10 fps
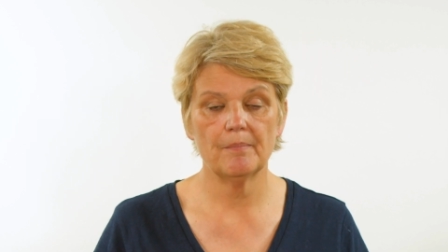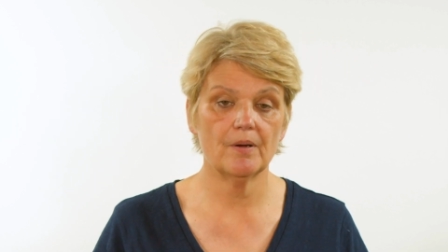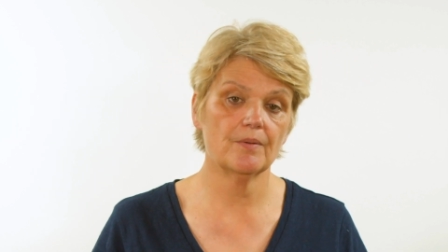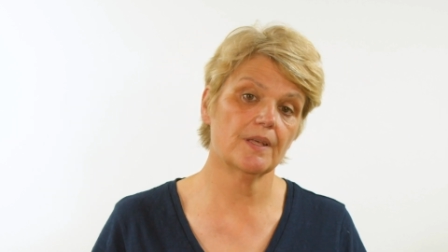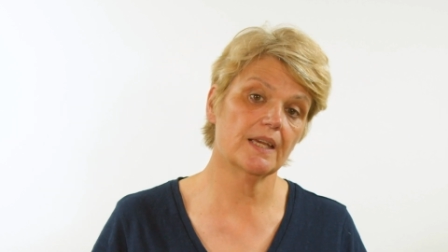
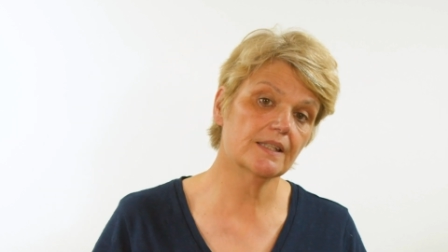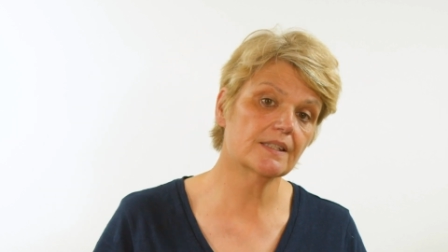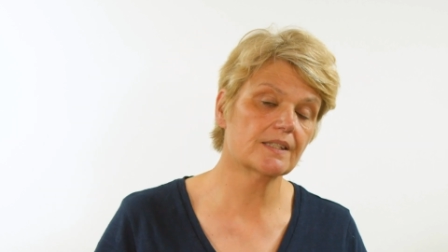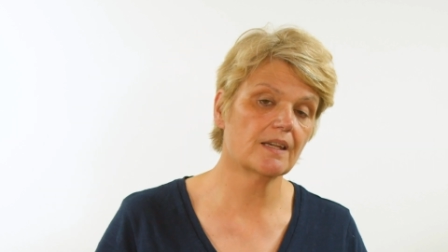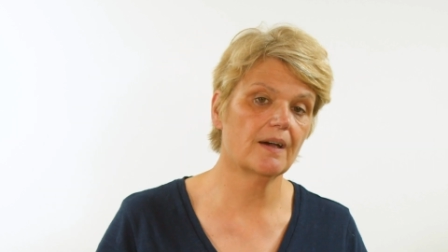both
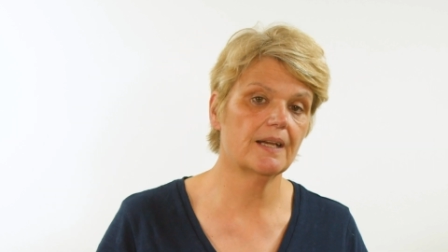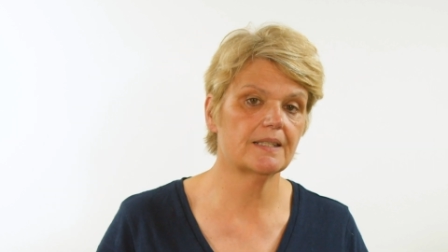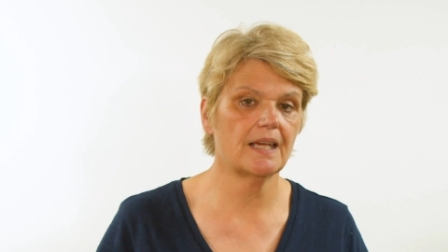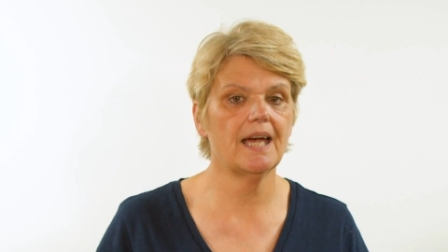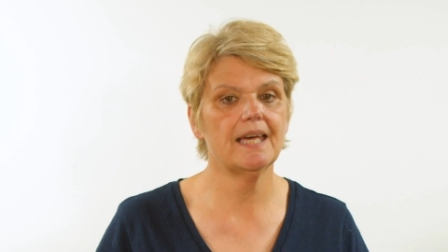
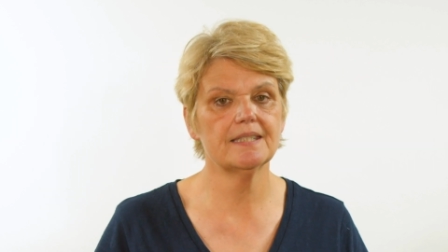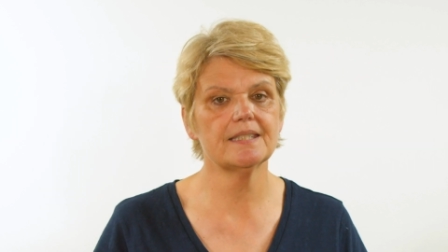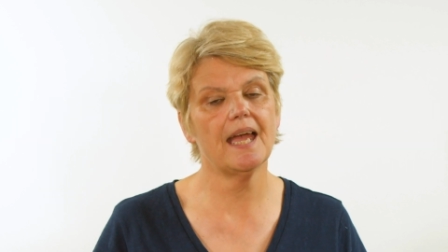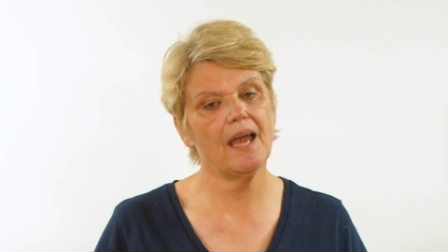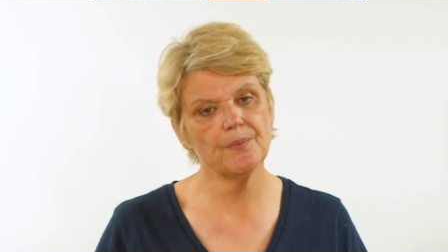inside
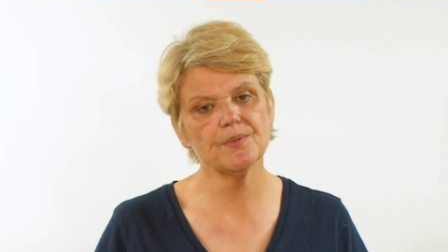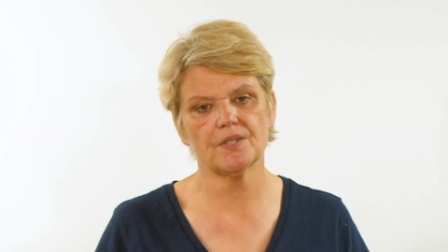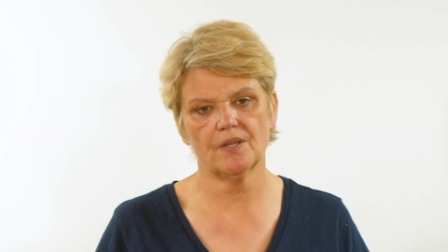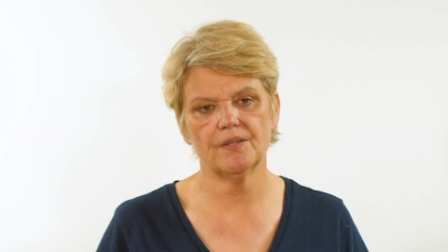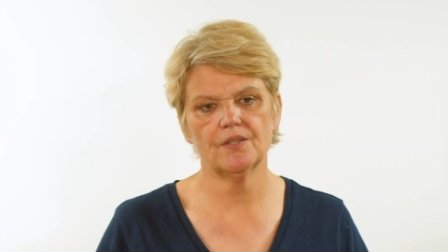and
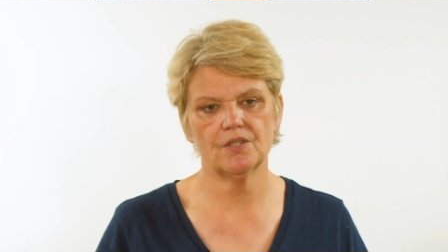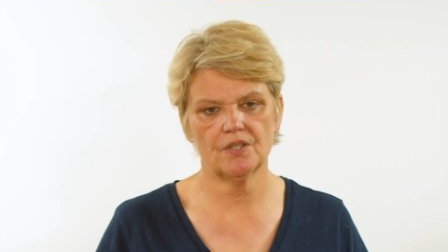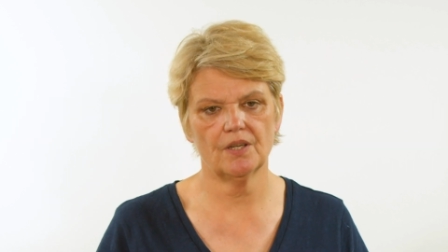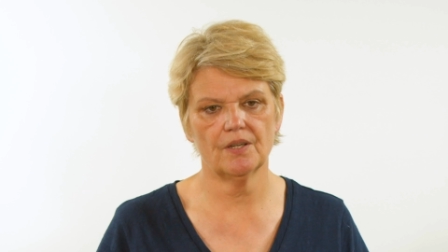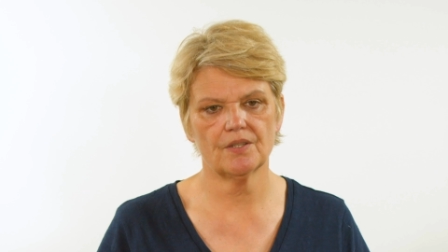outside the
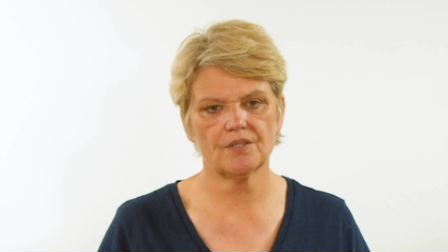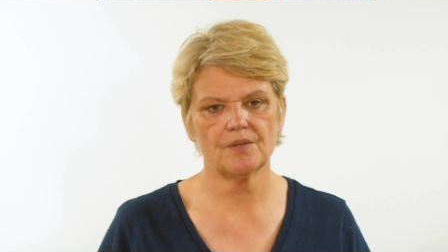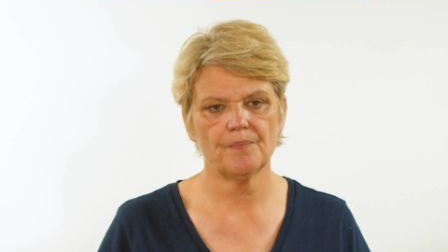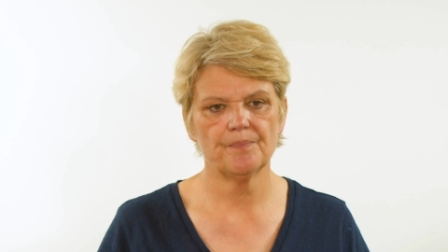church.